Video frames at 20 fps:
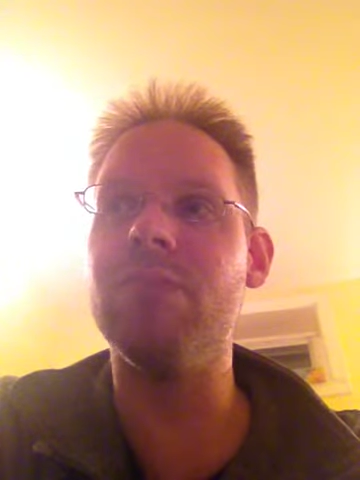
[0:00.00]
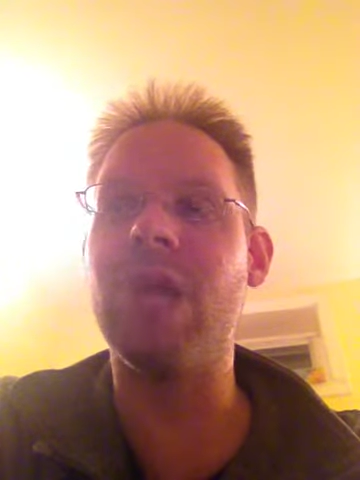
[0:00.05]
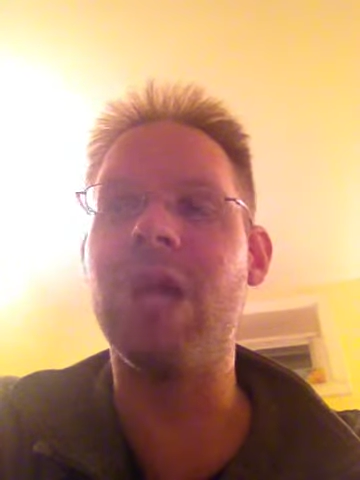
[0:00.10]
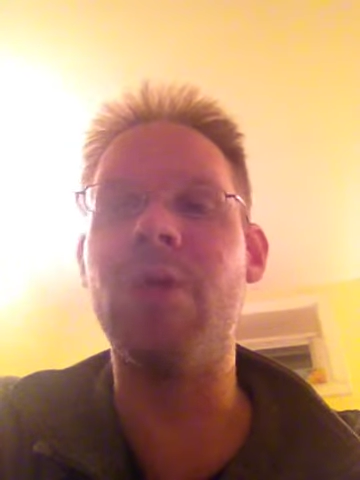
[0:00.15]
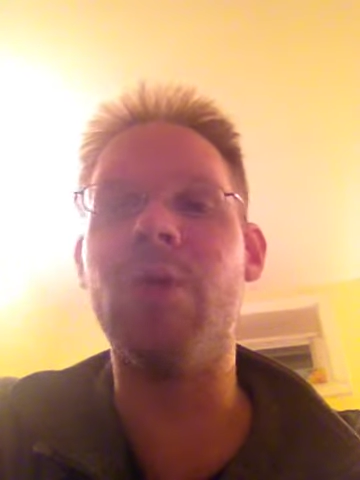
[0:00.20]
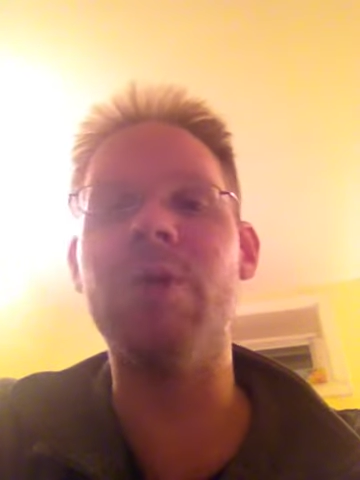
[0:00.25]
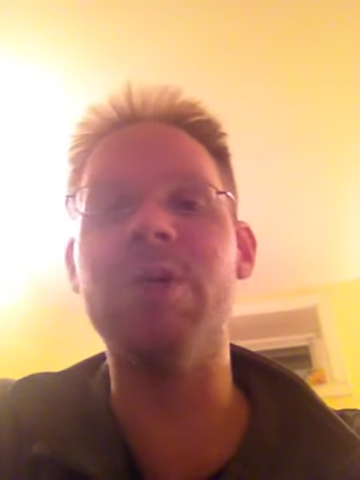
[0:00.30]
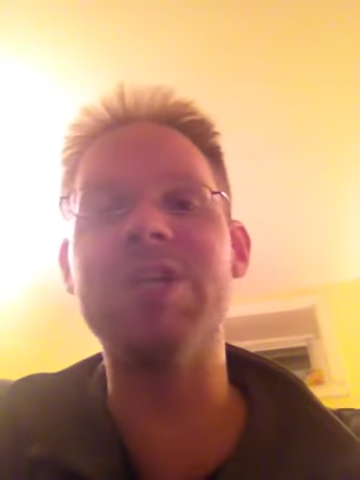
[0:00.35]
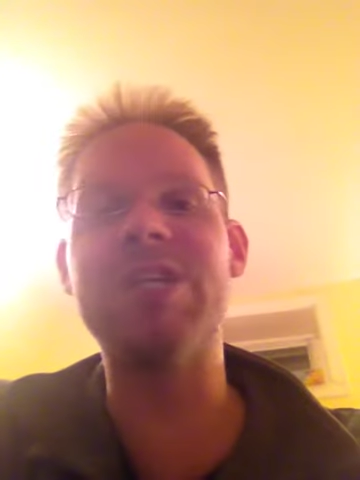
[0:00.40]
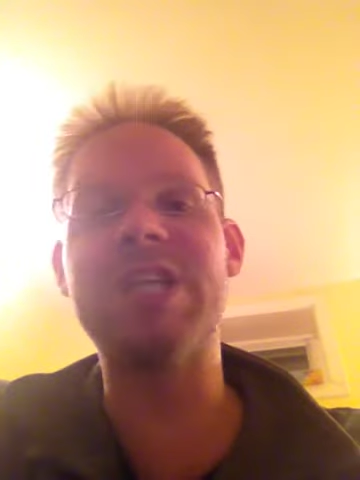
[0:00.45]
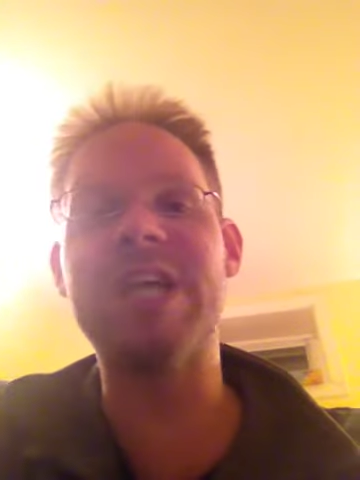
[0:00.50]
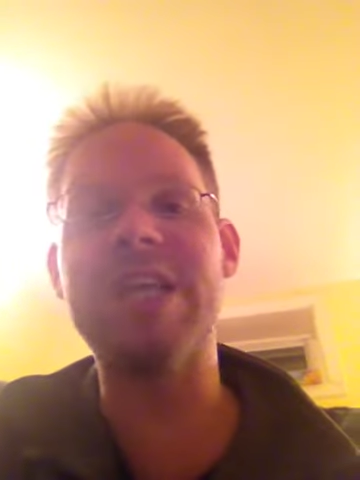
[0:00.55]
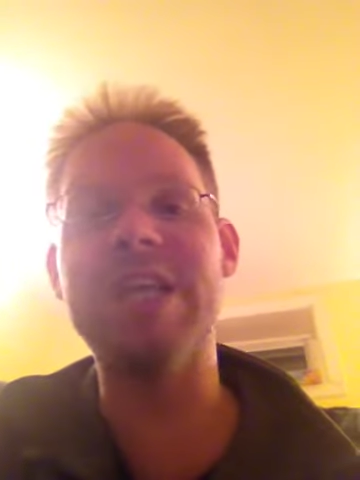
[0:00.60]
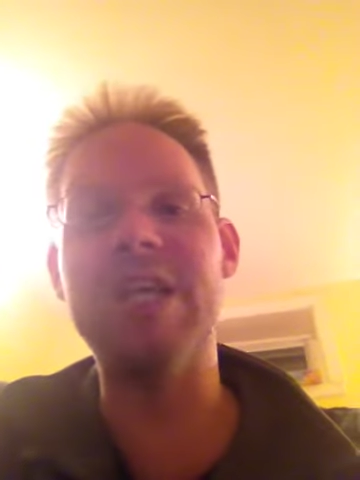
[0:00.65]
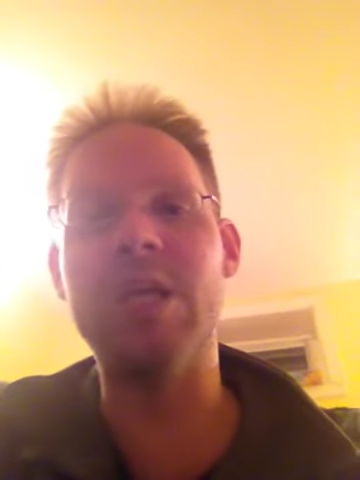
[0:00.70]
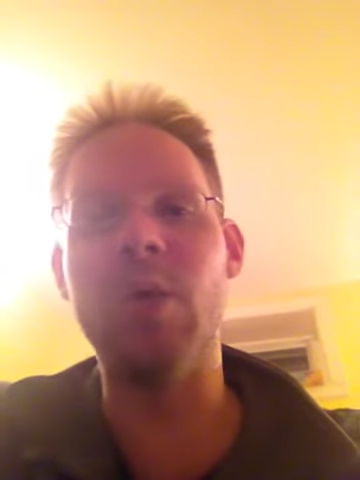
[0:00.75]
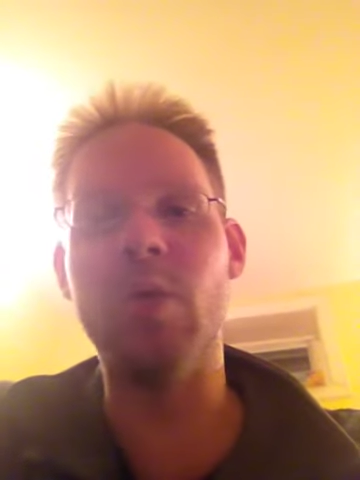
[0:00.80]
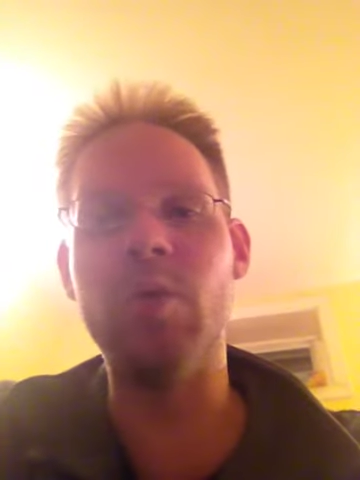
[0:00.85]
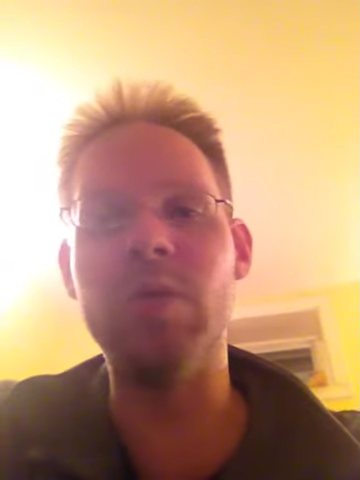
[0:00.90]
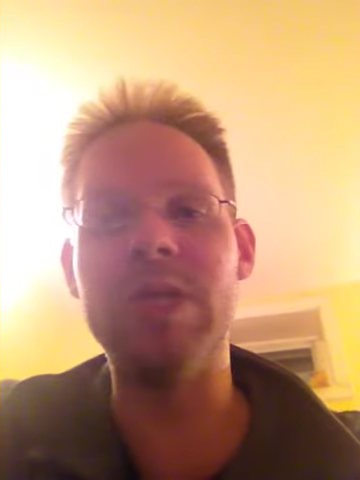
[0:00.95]
I will say
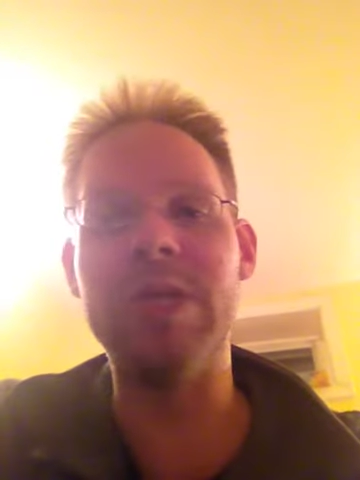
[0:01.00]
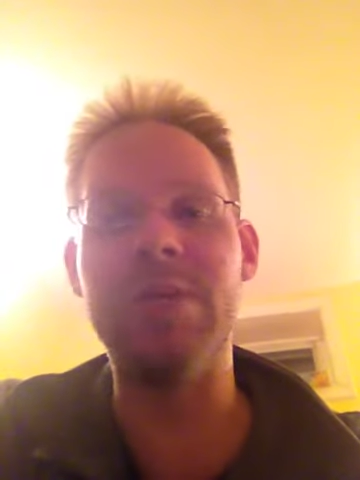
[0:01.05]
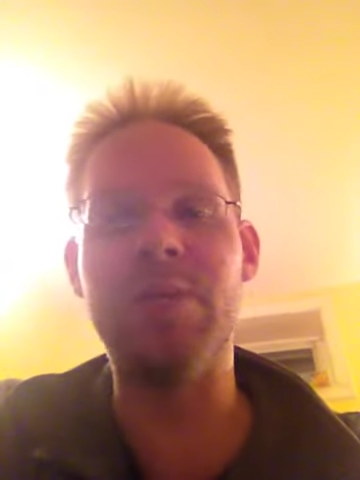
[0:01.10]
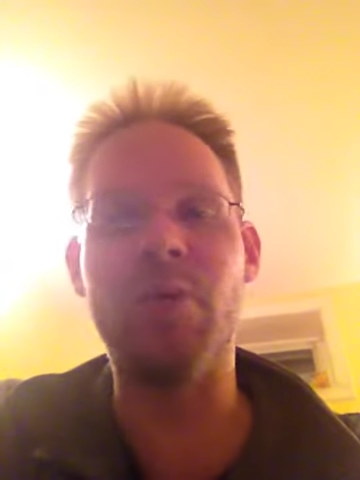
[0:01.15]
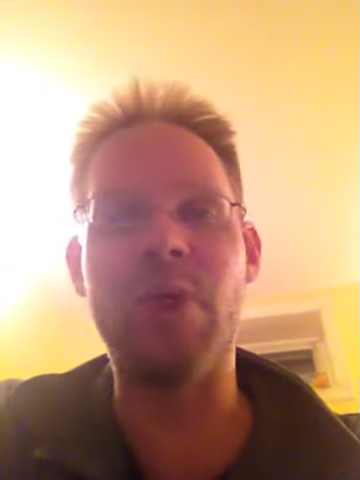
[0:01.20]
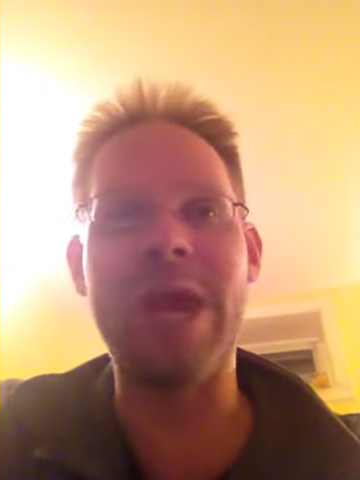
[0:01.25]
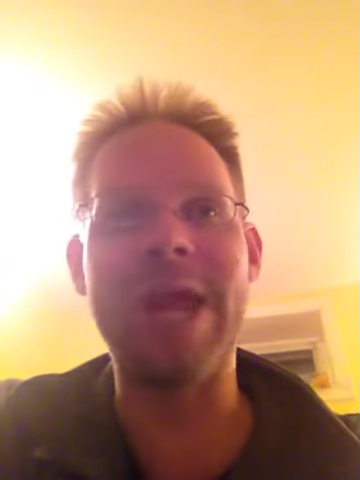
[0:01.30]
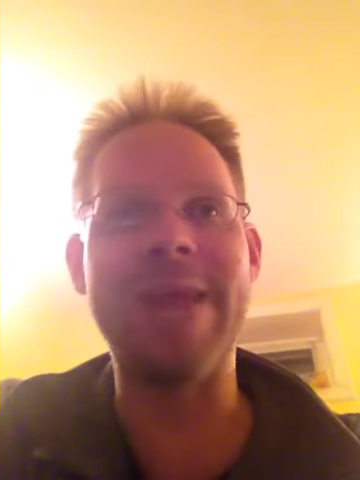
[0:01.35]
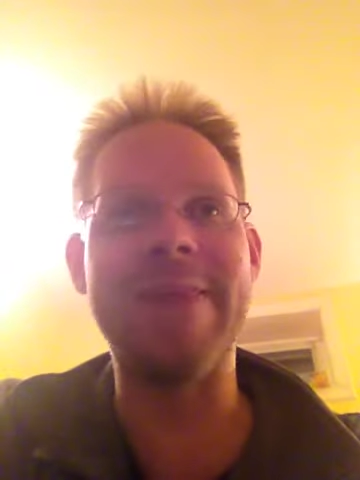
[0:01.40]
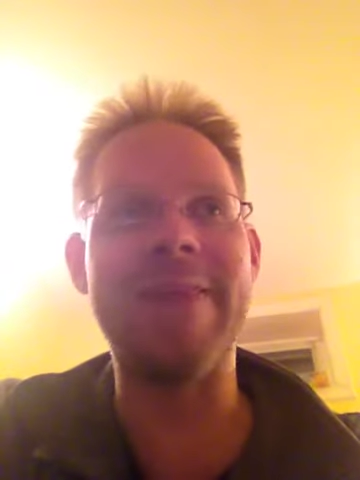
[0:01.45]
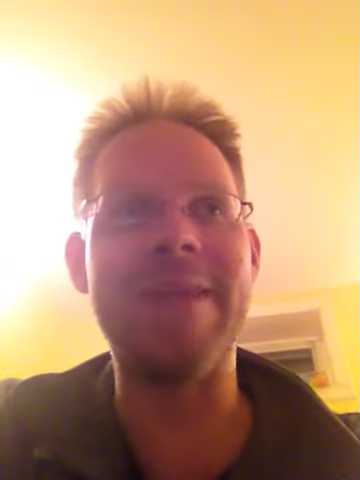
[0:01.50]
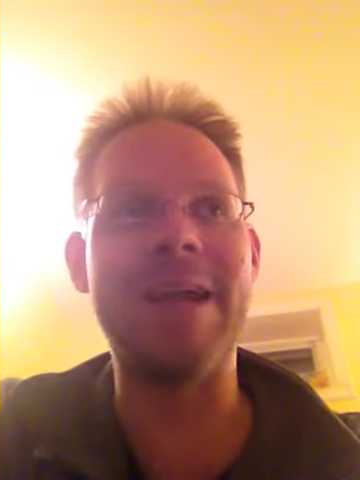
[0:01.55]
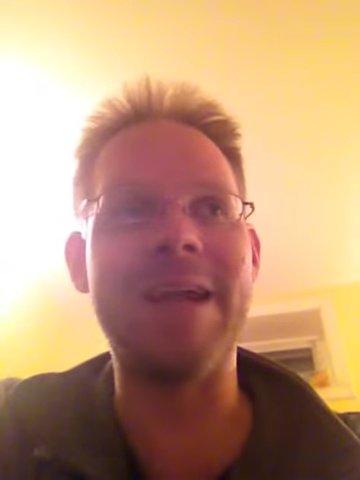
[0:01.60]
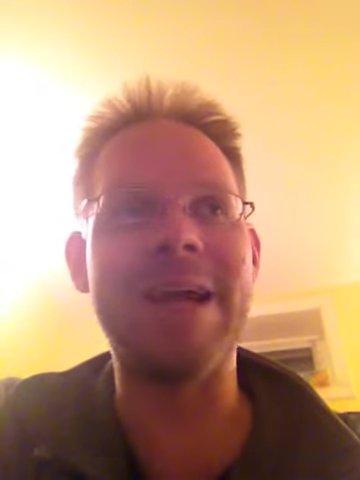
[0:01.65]
the only brand